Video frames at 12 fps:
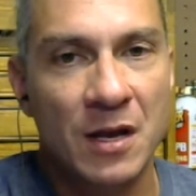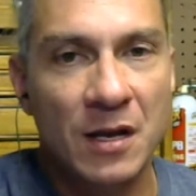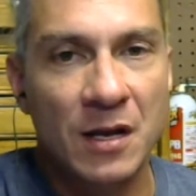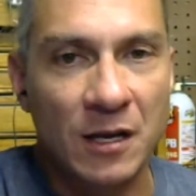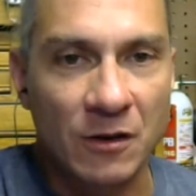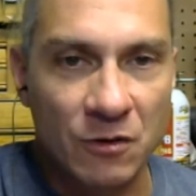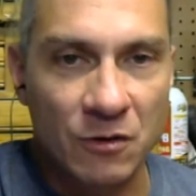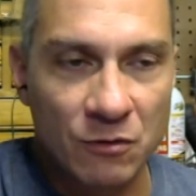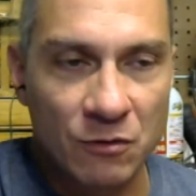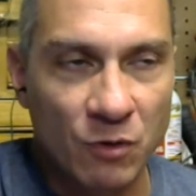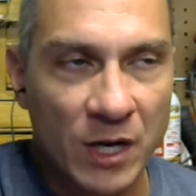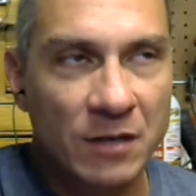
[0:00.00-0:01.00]
in a
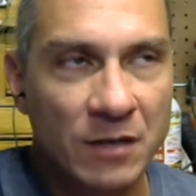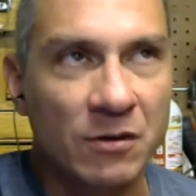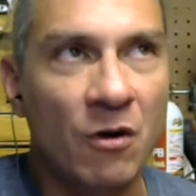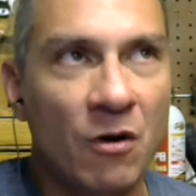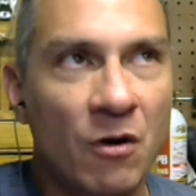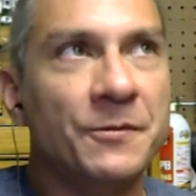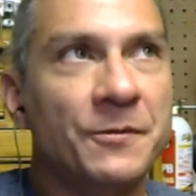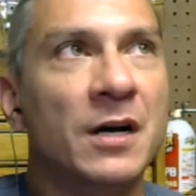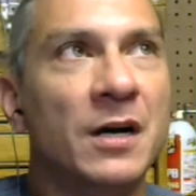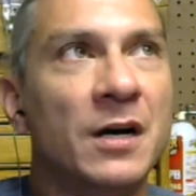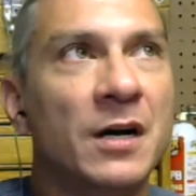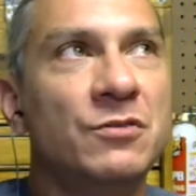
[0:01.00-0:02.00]
good way to
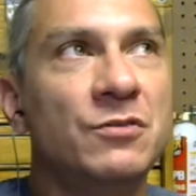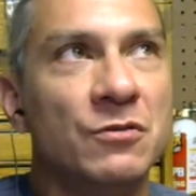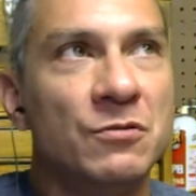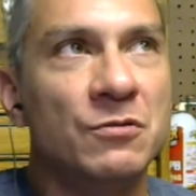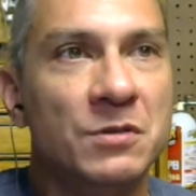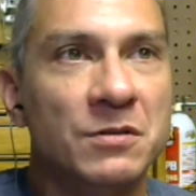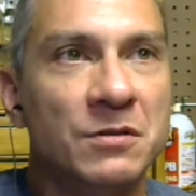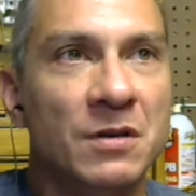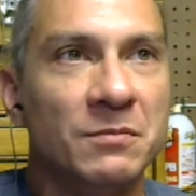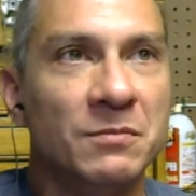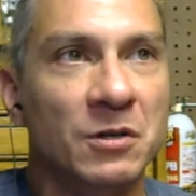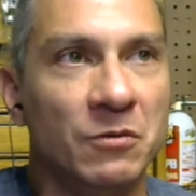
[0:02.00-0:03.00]
hopefully undo to
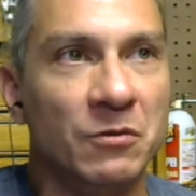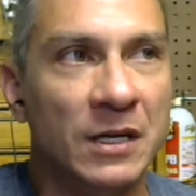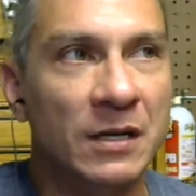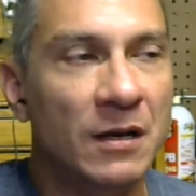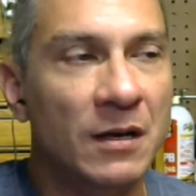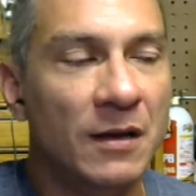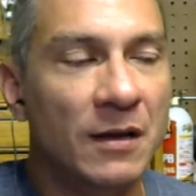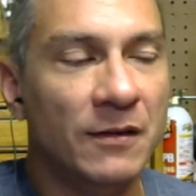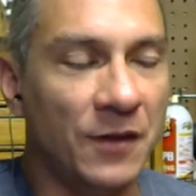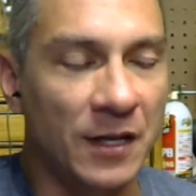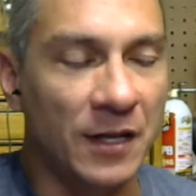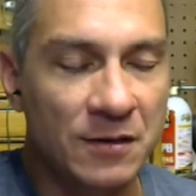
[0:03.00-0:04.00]
some degree the
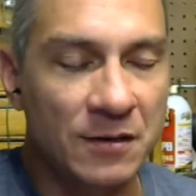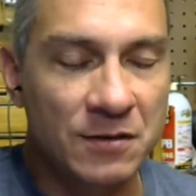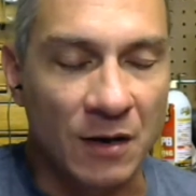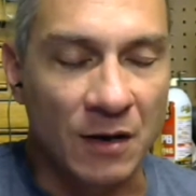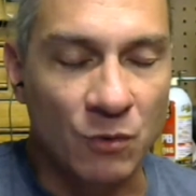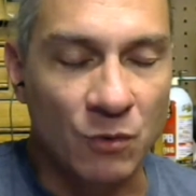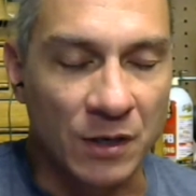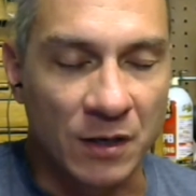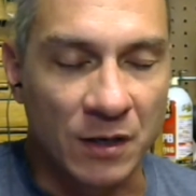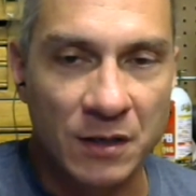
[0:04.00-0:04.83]
things that were done